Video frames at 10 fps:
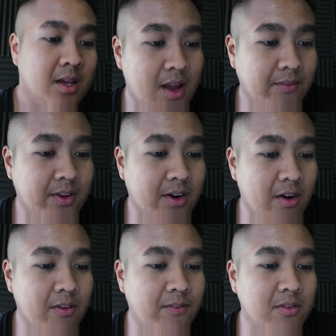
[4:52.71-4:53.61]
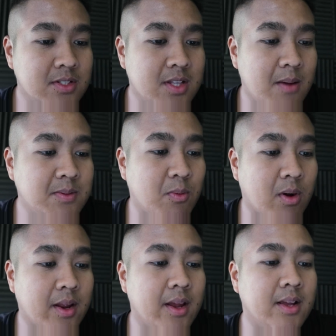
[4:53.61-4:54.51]
After your current phone stops
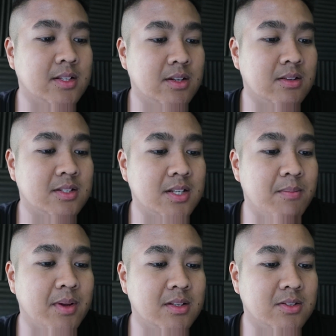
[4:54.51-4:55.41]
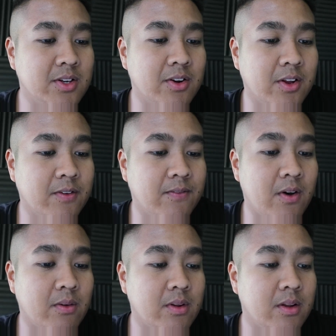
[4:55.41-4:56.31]
working, insert the SIM into your new
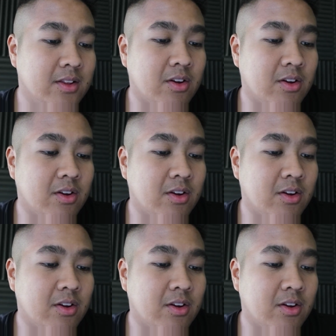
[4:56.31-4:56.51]
phone.